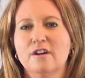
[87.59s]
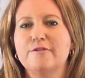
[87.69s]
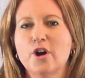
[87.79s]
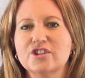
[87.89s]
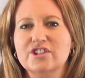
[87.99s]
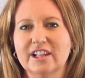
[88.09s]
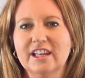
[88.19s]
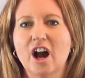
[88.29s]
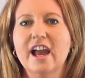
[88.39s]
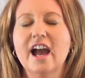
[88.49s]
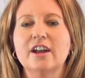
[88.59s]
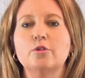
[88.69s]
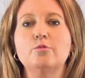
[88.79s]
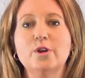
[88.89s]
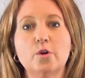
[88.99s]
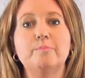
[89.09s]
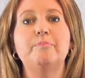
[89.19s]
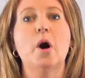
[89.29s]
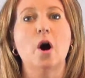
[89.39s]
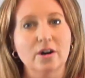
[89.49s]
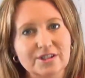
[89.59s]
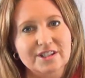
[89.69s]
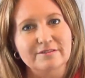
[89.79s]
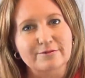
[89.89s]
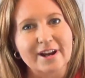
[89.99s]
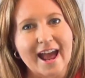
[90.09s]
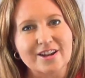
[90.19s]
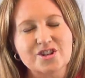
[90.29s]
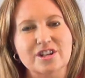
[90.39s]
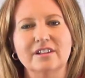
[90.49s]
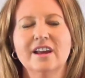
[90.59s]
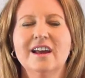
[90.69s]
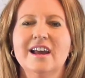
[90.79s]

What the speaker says: Firstly, I had a real positive reaction,